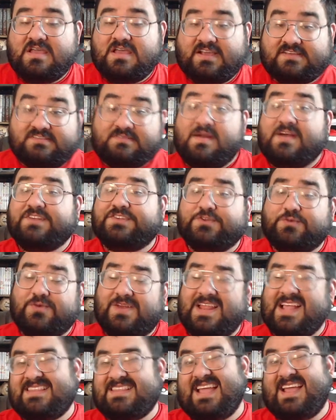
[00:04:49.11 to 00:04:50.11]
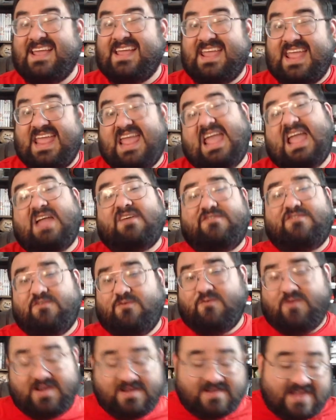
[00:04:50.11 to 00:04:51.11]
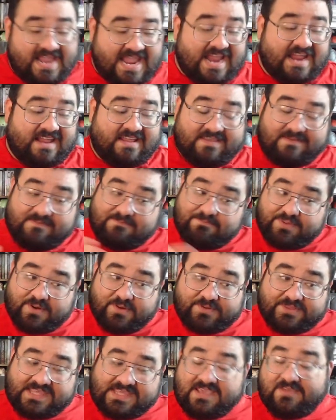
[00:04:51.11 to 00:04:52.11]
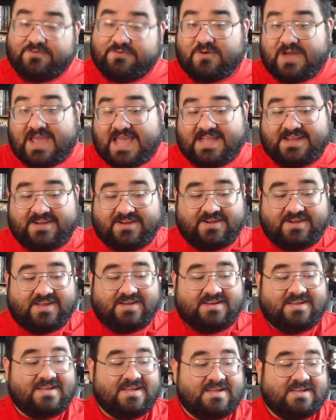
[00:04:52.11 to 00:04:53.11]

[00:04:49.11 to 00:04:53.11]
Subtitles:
because the monster is really attacking everyone, both evil and good.